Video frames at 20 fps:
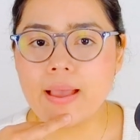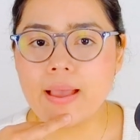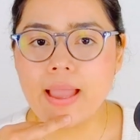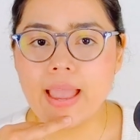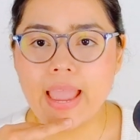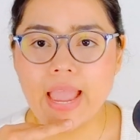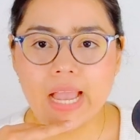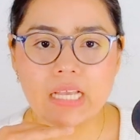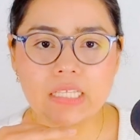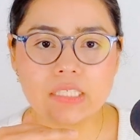
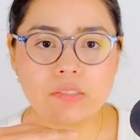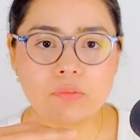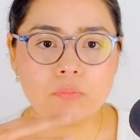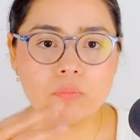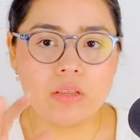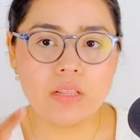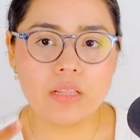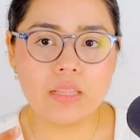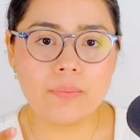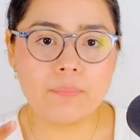has
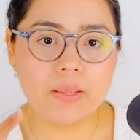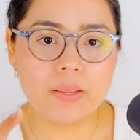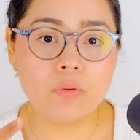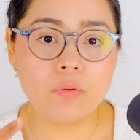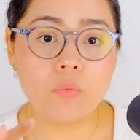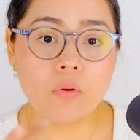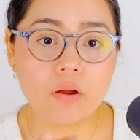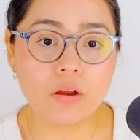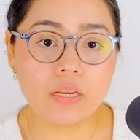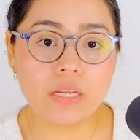really
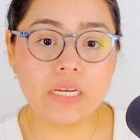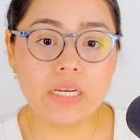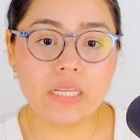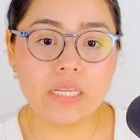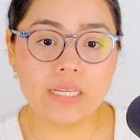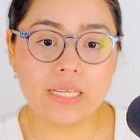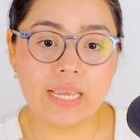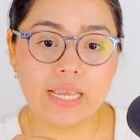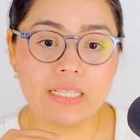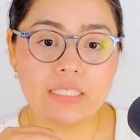been working
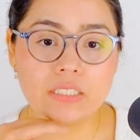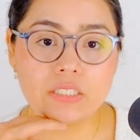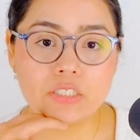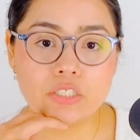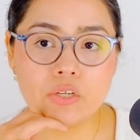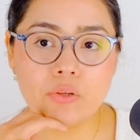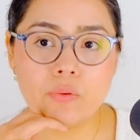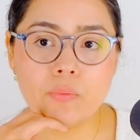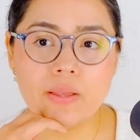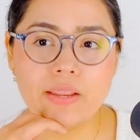against
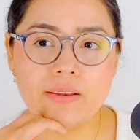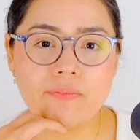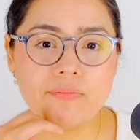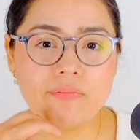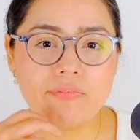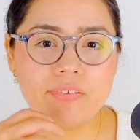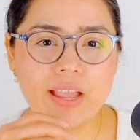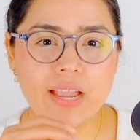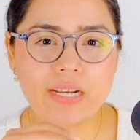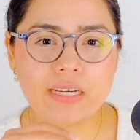you, and in
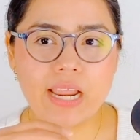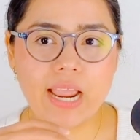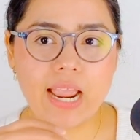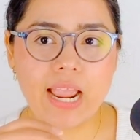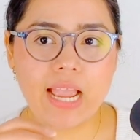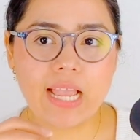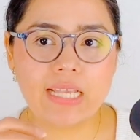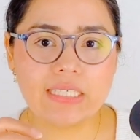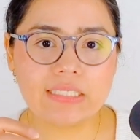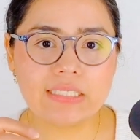fact
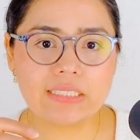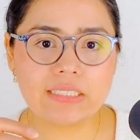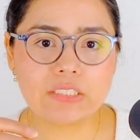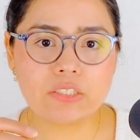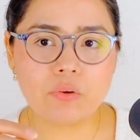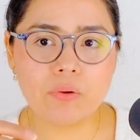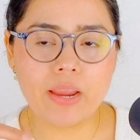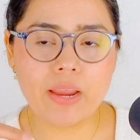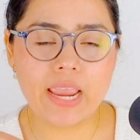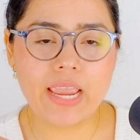has
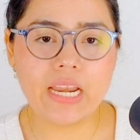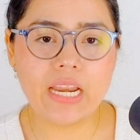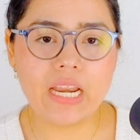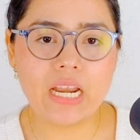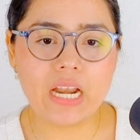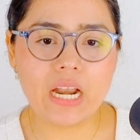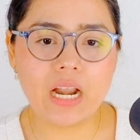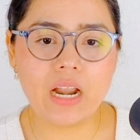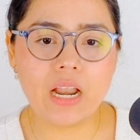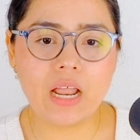created
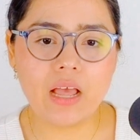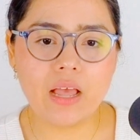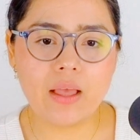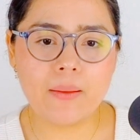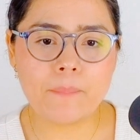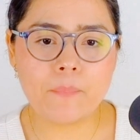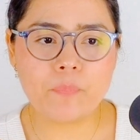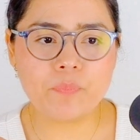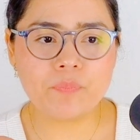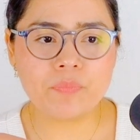a,
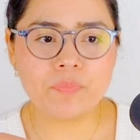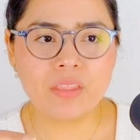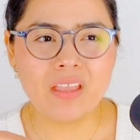um,